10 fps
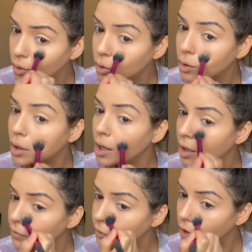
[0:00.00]
And
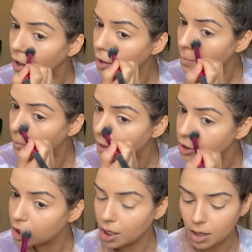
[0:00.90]
if you're on a
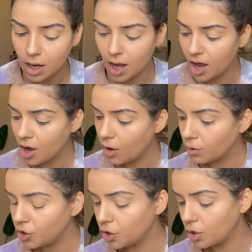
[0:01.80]
budget,
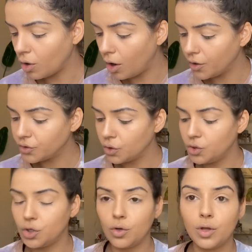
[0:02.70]
you could also
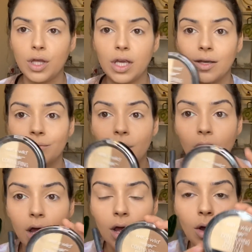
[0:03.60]
do the
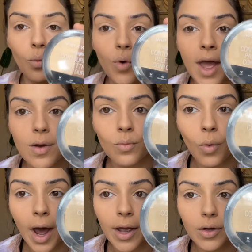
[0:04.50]
Wet n
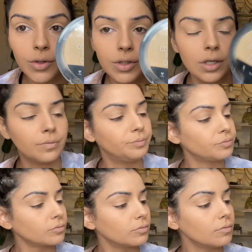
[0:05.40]
Wild.
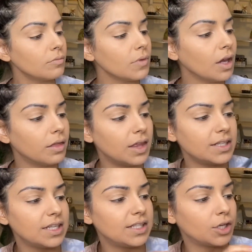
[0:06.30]

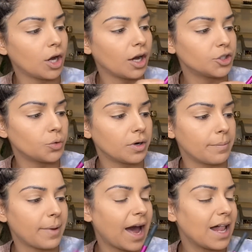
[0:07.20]
This is the contouring
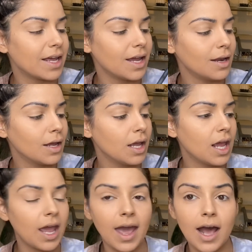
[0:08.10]
palette.
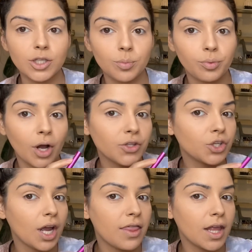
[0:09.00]
It has a
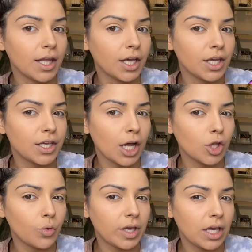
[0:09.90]
bronzer and then like a
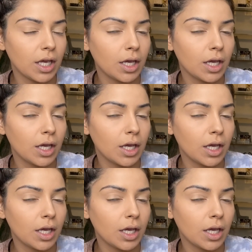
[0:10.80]
yellowy